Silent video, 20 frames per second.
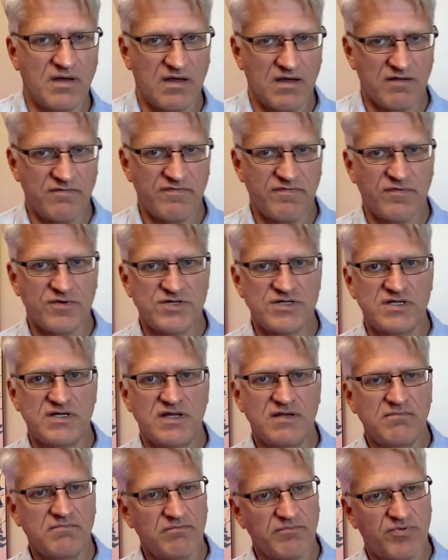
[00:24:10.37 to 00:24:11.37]

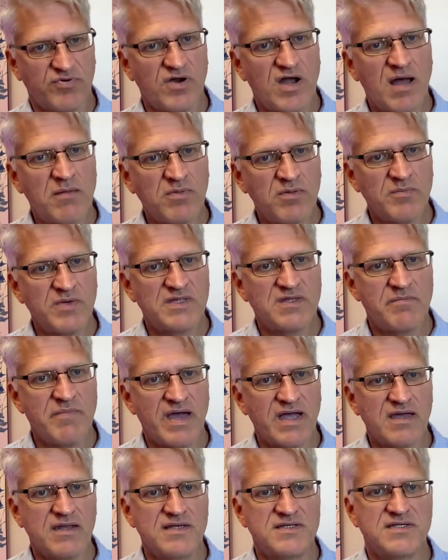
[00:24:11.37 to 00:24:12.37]
unfortunate problem with the
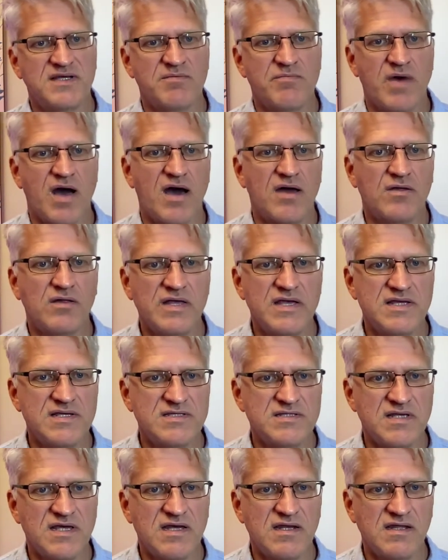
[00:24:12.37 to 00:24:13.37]
mechanistic model
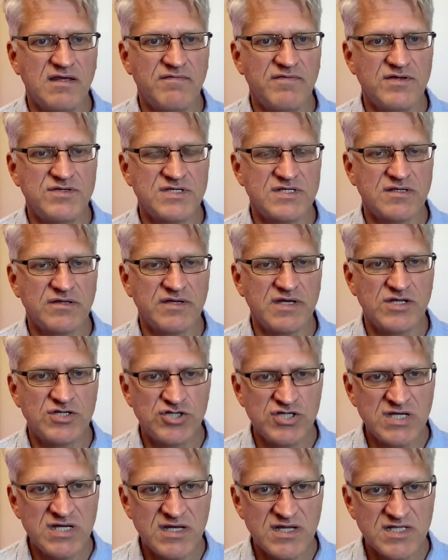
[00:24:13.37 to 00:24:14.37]
is that if you just look at
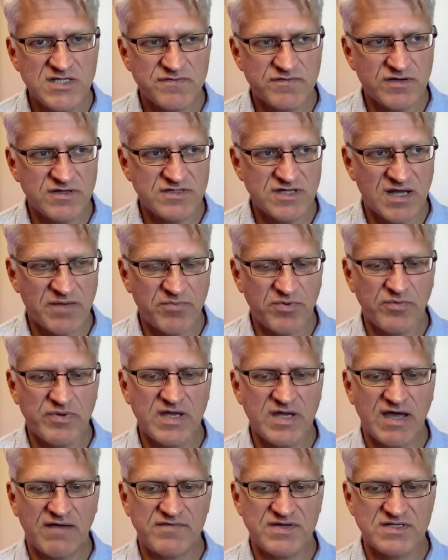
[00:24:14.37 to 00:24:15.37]
genes, for example,
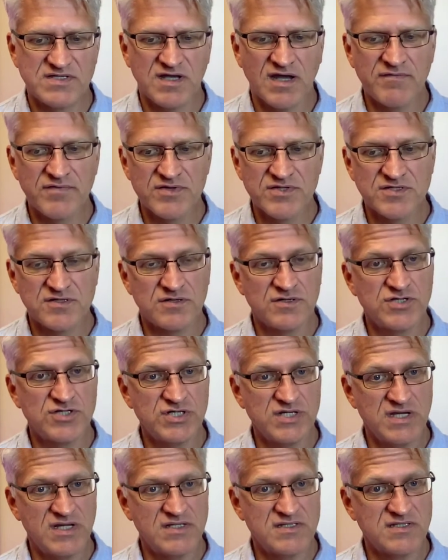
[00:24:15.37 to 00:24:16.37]
we have discovered certain
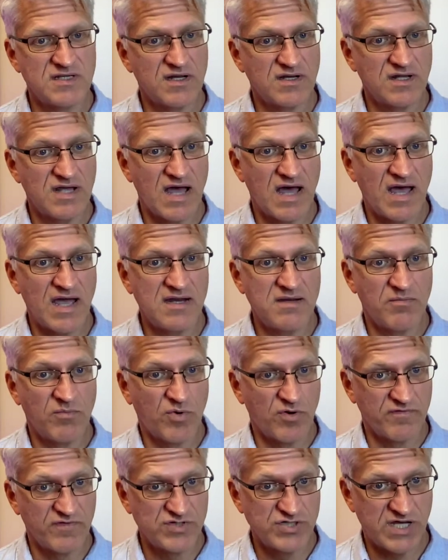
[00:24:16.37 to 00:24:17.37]
genes that guide
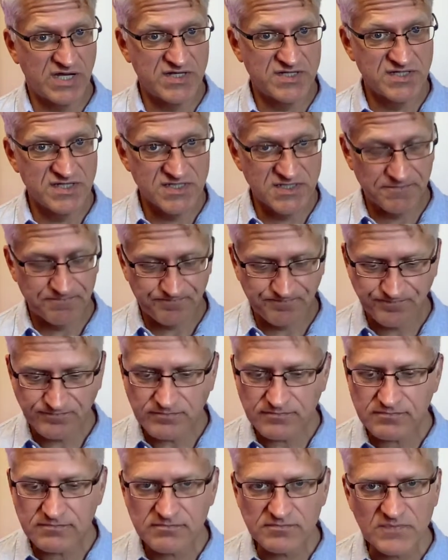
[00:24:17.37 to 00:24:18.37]
morphogenesis.
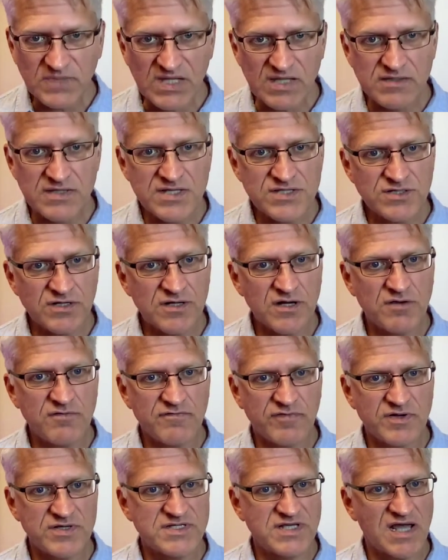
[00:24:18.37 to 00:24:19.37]
These are known,
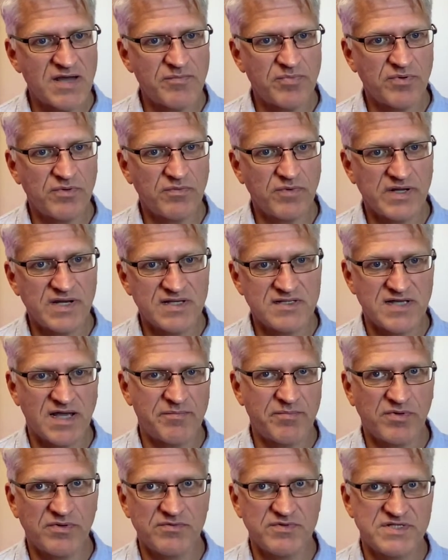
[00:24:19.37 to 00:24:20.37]
for example, one
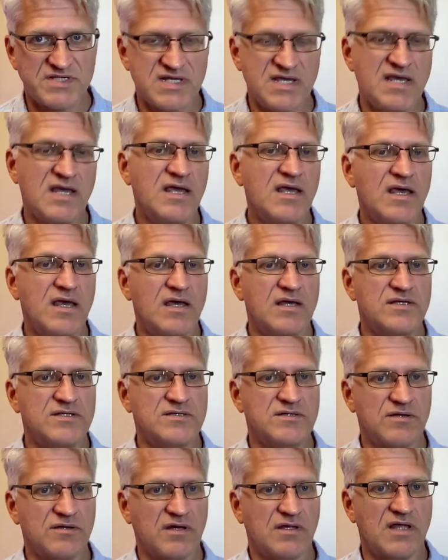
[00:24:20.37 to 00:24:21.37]
example was the
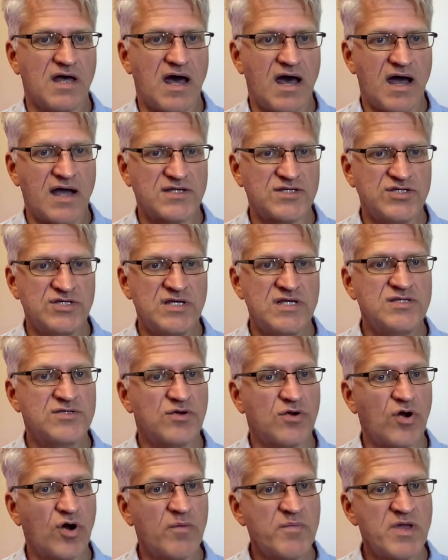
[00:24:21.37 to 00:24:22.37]
so-called Hox genes
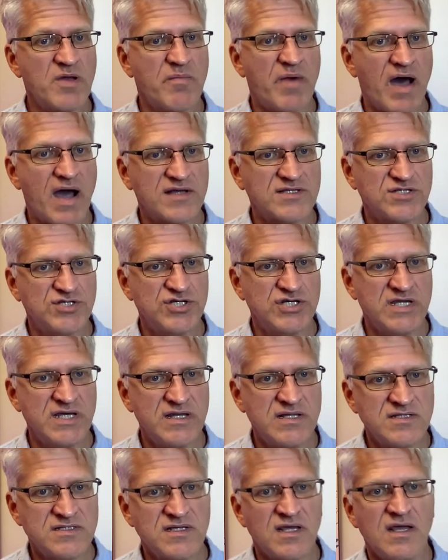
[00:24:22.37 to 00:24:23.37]
or homeobox
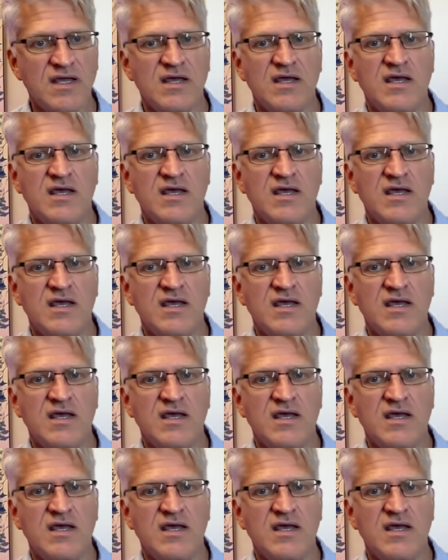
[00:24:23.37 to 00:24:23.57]
genes